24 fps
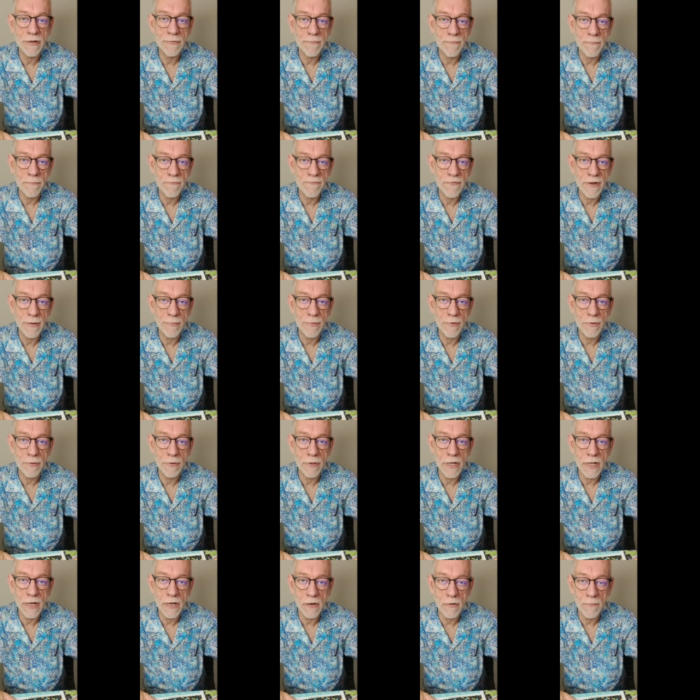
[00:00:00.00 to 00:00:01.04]
in fabric when
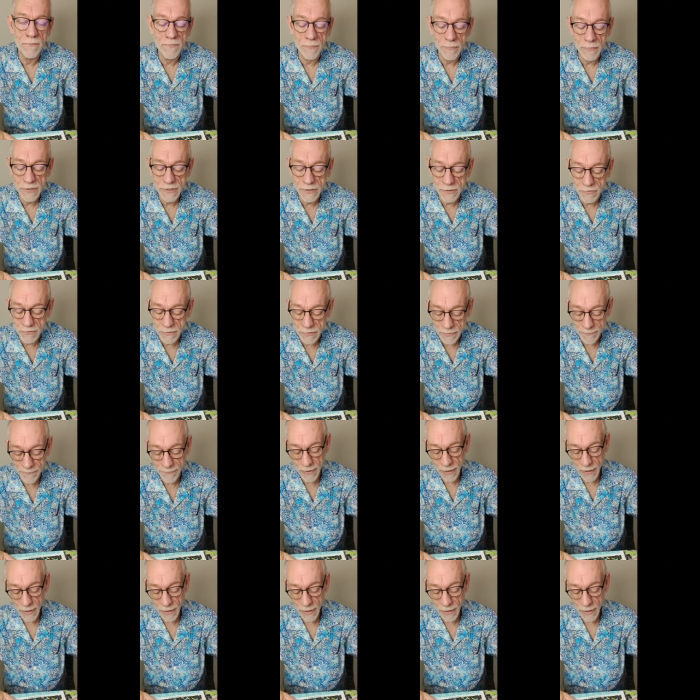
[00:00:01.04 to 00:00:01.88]
you get home from the store.